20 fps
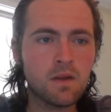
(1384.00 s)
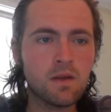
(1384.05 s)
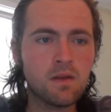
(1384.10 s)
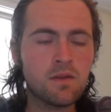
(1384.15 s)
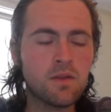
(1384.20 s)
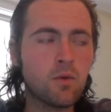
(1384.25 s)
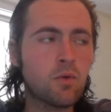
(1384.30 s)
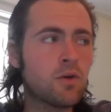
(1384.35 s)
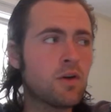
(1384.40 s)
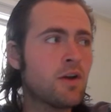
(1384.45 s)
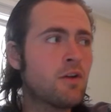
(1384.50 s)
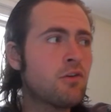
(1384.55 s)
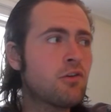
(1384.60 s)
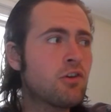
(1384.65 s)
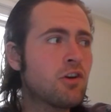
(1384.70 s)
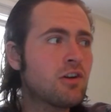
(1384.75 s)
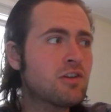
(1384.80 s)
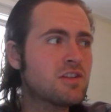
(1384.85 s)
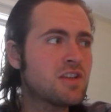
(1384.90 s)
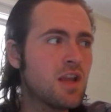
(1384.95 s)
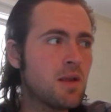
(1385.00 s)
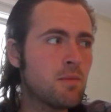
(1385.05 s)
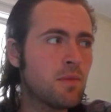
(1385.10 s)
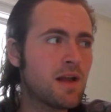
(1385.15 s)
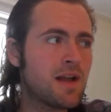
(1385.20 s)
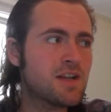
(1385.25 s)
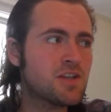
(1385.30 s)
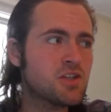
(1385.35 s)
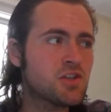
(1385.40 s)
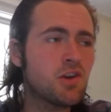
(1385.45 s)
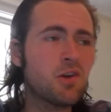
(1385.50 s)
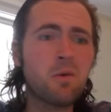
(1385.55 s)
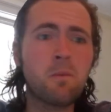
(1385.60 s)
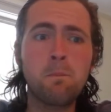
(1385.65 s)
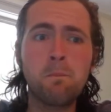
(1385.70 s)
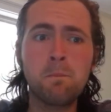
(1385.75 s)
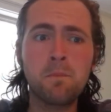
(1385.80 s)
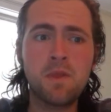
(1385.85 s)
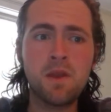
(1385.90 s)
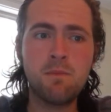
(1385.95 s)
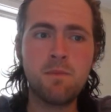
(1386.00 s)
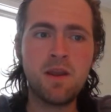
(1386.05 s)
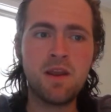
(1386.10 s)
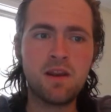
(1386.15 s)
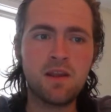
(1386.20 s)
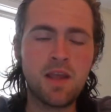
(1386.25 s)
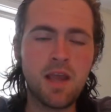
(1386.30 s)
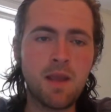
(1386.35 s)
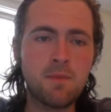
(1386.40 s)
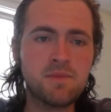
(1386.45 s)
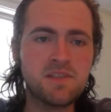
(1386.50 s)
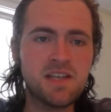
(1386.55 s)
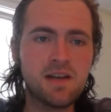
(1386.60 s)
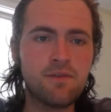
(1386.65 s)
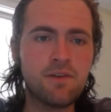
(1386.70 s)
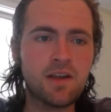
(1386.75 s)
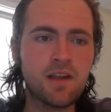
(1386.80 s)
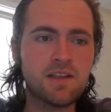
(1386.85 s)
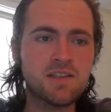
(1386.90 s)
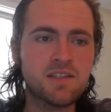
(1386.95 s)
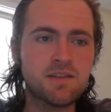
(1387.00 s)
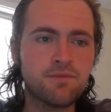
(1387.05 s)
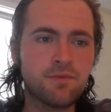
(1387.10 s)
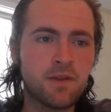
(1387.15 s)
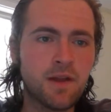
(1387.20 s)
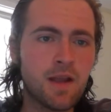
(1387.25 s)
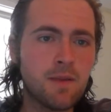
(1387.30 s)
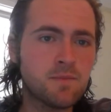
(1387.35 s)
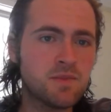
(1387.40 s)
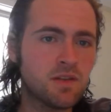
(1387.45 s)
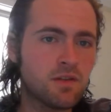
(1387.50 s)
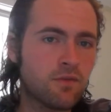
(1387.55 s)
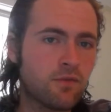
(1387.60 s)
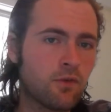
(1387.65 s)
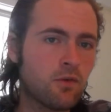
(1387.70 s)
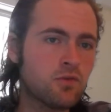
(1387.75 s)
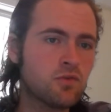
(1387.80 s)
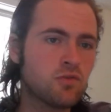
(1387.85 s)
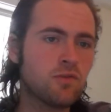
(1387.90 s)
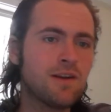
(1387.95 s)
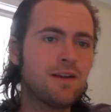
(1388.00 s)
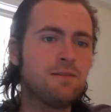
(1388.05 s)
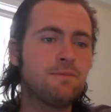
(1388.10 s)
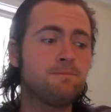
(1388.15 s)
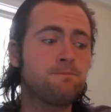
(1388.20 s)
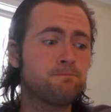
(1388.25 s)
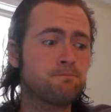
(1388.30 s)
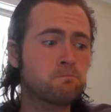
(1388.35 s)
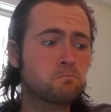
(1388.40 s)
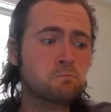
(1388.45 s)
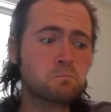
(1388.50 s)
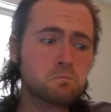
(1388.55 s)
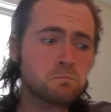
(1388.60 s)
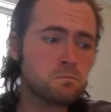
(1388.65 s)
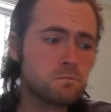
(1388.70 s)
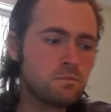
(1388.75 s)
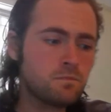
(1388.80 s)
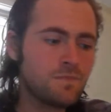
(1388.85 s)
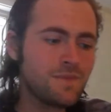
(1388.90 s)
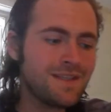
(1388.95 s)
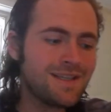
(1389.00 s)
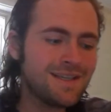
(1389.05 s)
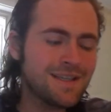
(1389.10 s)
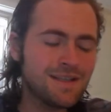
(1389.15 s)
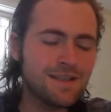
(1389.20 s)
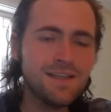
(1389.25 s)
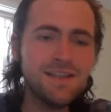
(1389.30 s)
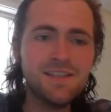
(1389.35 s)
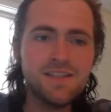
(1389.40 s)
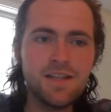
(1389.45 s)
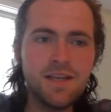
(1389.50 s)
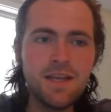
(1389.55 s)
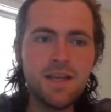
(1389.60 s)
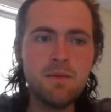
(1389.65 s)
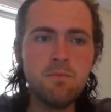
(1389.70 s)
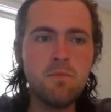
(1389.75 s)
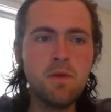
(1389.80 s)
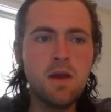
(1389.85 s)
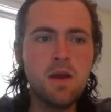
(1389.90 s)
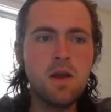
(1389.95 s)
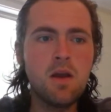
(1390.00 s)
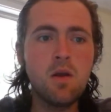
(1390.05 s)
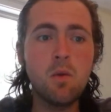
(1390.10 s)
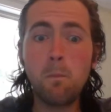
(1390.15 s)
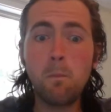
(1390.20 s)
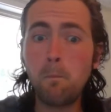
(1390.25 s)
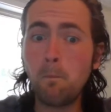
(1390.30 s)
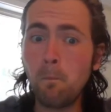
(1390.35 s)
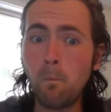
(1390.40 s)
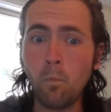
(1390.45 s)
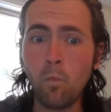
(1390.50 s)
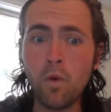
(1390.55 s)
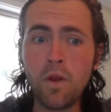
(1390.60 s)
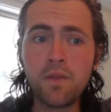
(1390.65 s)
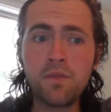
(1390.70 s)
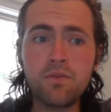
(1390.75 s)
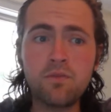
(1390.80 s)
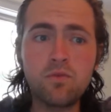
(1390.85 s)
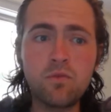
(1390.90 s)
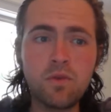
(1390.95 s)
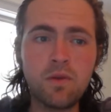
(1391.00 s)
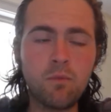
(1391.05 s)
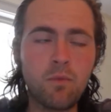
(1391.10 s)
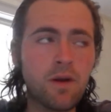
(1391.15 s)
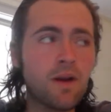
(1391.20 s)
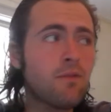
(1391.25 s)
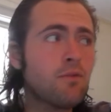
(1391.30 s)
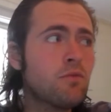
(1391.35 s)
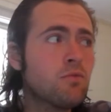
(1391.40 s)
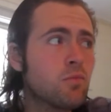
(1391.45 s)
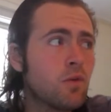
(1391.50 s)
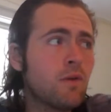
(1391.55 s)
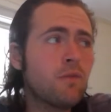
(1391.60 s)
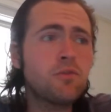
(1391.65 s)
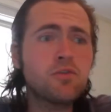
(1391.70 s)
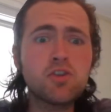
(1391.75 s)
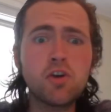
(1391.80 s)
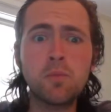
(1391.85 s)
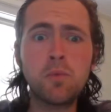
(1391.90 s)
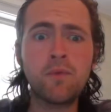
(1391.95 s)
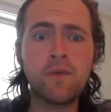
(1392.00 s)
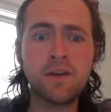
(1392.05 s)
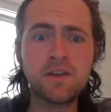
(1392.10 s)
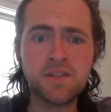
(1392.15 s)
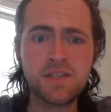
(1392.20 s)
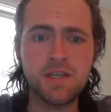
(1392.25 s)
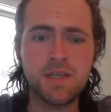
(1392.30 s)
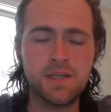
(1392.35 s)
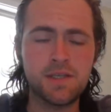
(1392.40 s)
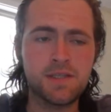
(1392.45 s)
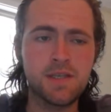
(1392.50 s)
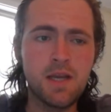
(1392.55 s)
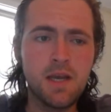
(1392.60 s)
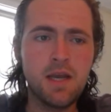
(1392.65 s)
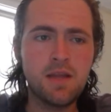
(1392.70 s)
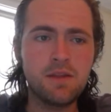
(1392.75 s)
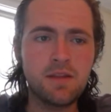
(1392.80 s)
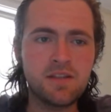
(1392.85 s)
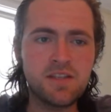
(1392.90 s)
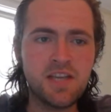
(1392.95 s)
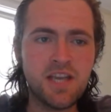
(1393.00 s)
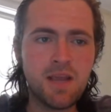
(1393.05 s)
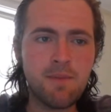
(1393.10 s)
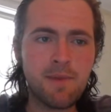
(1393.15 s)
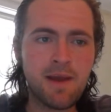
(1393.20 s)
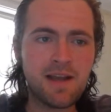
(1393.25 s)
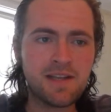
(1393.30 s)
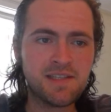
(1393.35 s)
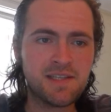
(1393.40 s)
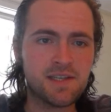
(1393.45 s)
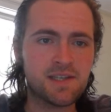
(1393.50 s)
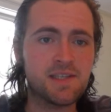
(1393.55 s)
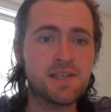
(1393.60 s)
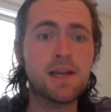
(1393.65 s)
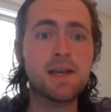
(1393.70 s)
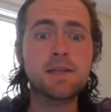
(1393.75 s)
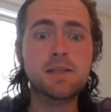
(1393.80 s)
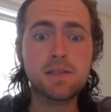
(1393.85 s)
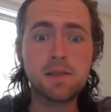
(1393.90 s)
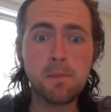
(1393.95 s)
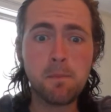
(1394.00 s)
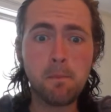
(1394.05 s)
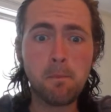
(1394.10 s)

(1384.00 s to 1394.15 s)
They were an underdog team last year that made a Game 7 against the Flames in the first round. This team, wherever Joe Pavelski is, the team has success.